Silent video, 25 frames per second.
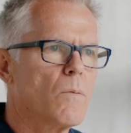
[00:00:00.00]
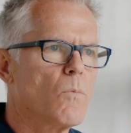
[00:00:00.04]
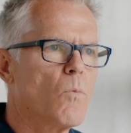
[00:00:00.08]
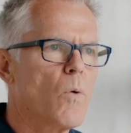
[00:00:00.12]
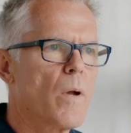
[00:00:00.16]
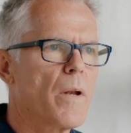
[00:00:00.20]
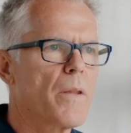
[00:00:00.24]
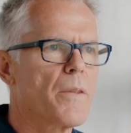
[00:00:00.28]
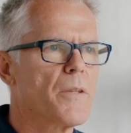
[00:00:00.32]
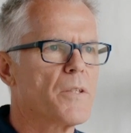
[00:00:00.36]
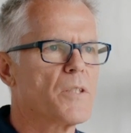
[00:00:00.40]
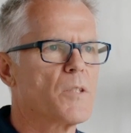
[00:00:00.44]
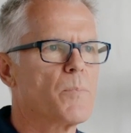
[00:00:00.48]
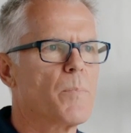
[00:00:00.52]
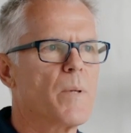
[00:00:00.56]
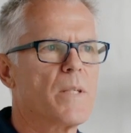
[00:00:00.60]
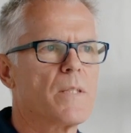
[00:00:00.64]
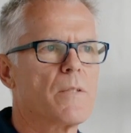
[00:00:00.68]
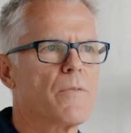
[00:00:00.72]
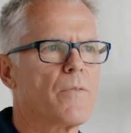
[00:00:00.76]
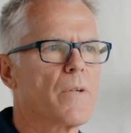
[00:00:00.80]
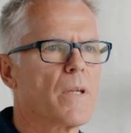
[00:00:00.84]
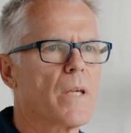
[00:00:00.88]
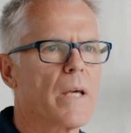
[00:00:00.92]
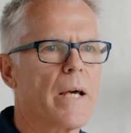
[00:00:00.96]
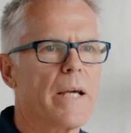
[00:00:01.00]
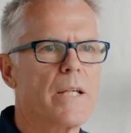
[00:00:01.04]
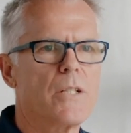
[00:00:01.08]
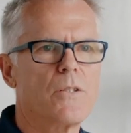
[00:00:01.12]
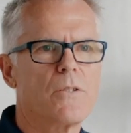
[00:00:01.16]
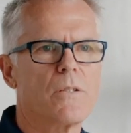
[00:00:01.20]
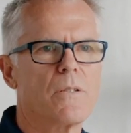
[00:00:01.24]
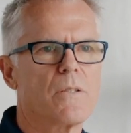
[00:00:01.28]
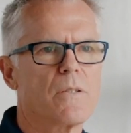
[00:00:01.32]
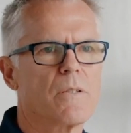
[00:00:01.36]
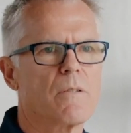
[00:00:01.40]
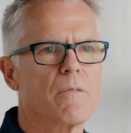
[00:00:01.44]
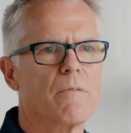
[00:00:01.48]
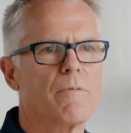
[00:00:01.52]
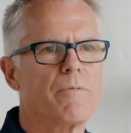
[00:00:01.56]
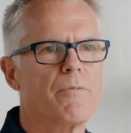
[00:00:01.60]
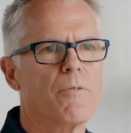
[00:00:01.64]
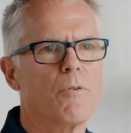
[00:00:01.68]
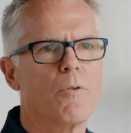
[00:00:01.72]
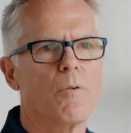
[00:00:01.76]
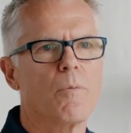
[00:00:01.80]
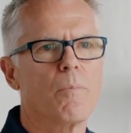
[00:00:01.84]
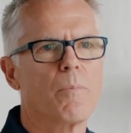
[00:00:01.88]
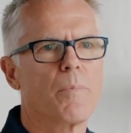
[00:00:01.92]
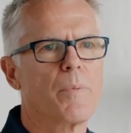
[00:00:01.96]
One of the specifications that
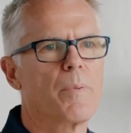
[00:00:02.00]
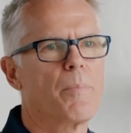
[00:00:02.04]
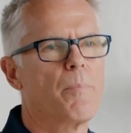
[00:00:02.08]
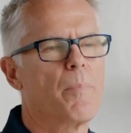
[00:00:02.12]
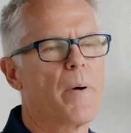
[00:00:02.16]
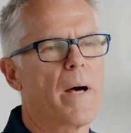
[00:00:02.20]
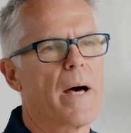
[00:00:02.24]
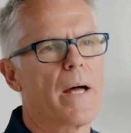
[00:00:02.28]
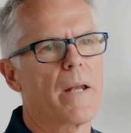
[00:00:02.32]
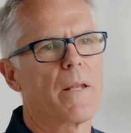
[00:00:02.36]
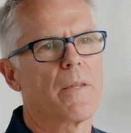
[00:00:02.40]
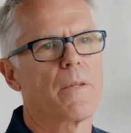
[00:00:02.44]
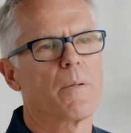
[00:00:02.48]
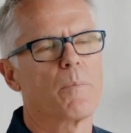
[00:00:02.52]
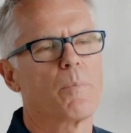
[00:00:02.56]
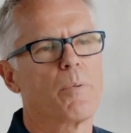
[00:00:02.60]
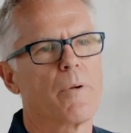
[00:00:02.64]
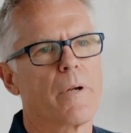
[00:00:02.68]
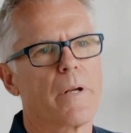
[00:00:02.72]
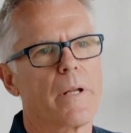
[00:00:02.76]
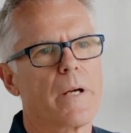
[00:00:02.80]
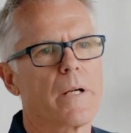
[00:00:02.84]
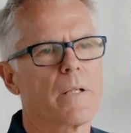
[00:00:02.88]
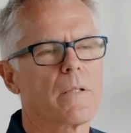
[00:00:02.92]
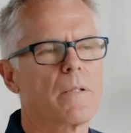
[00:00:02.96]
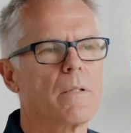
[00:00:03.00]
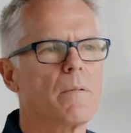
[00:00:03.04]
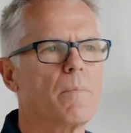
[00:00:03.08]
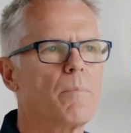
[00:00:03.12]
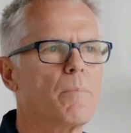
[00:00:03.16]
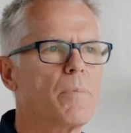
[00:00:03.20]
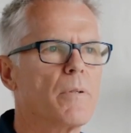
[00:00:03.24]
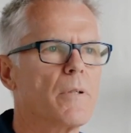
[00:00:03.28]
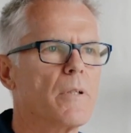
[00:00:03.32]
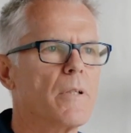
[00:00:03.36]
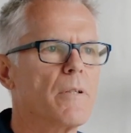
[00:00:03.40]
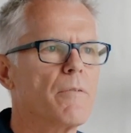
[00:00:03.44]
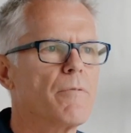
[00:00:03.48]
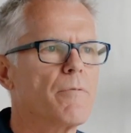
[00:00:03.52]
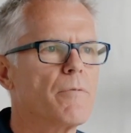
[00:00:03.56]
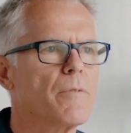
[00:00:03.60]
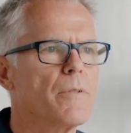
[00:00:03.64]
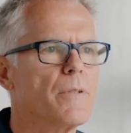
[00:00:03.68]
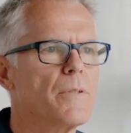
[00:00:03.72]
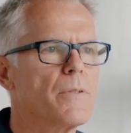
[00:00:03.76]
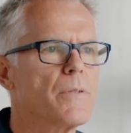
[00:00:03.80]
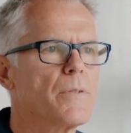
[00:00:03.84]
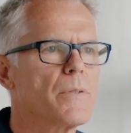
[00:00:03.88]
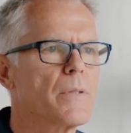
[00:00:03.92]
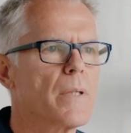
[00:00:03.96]
formed part of the product brief
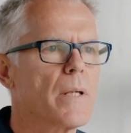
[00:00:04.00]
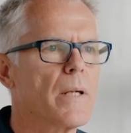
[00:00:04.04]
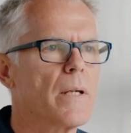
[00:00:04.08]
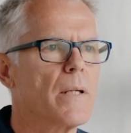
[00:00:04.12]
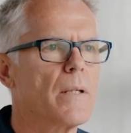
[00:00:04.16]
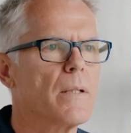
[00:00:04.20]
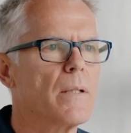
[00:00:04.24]
was